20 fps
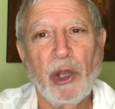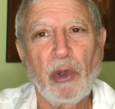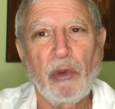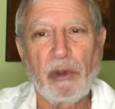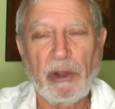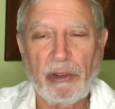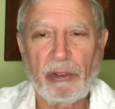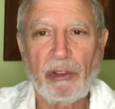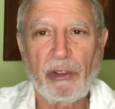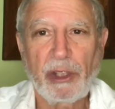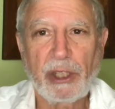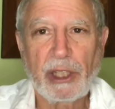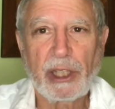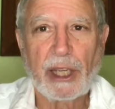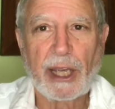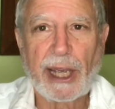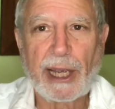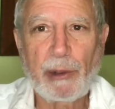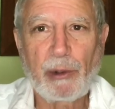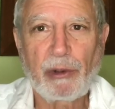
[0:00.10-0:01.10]
Recently,
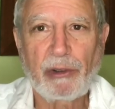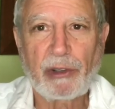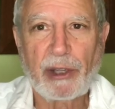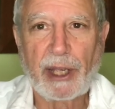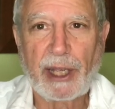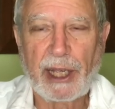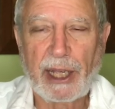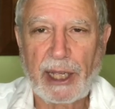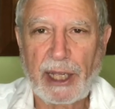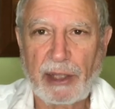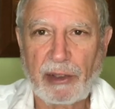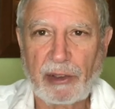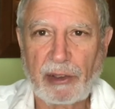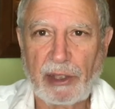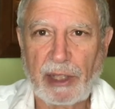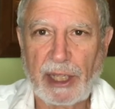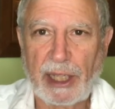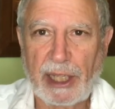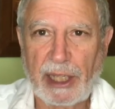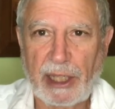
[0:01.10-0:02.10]
I was at
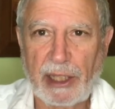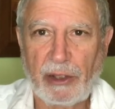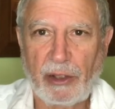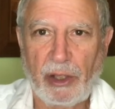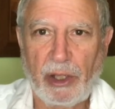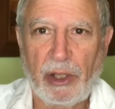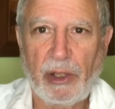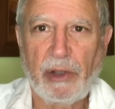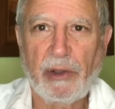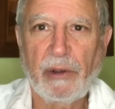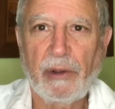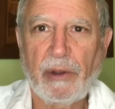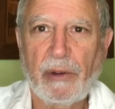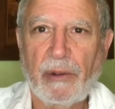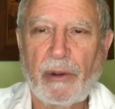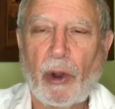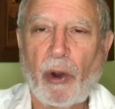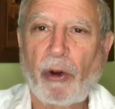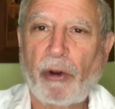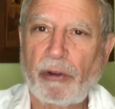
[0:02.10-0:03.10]
a
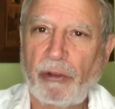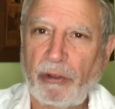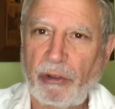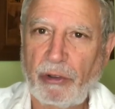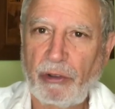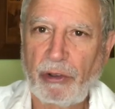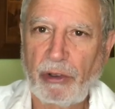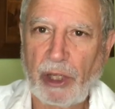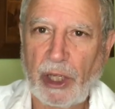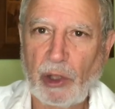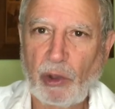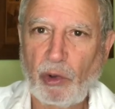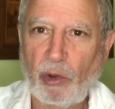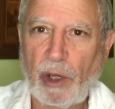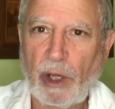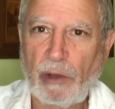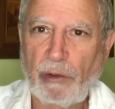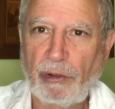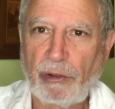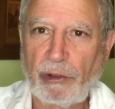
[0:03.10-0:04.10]
art and
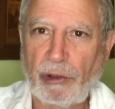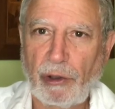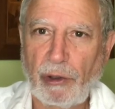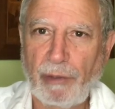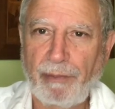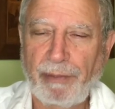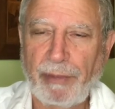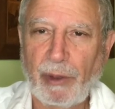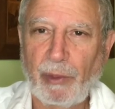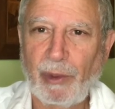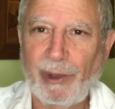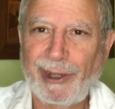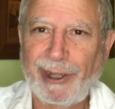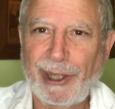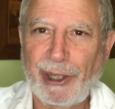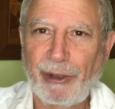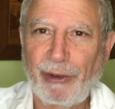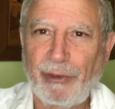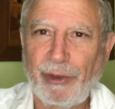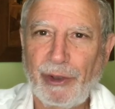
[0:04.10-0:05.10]
craft show where I
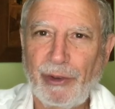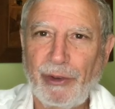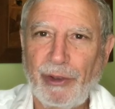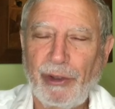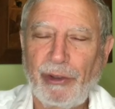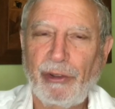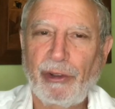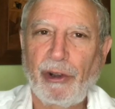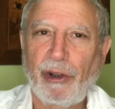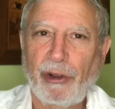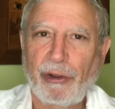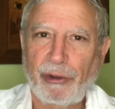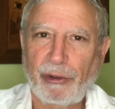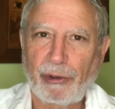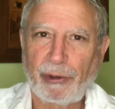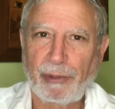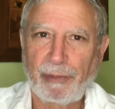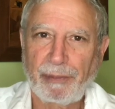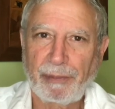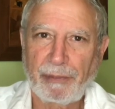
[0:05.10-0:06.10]
interviewed this
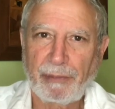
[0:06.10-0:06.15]
author.